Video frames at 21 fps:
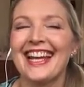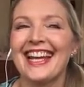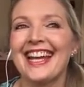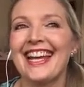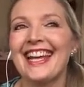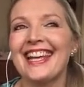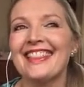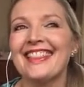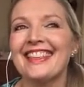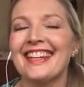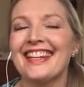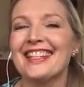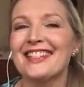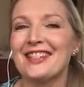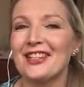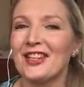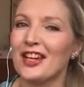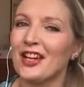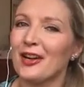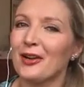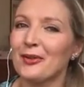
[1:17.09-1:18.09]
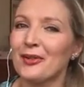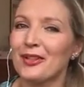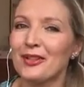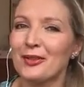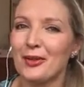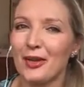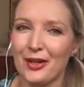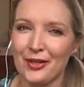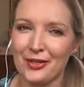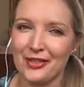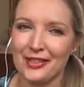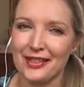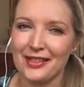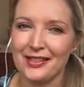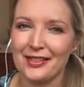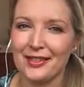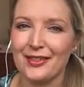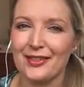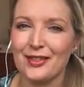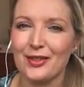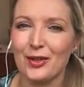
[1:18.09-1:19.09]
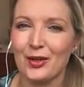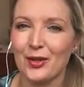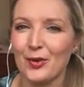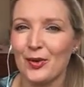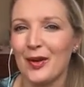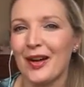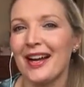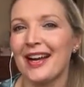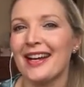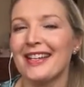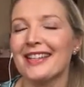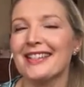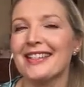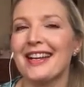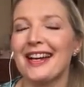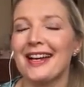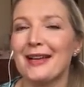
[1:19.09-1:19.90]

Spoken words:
And then as you get older, you're hosting, so it's not quite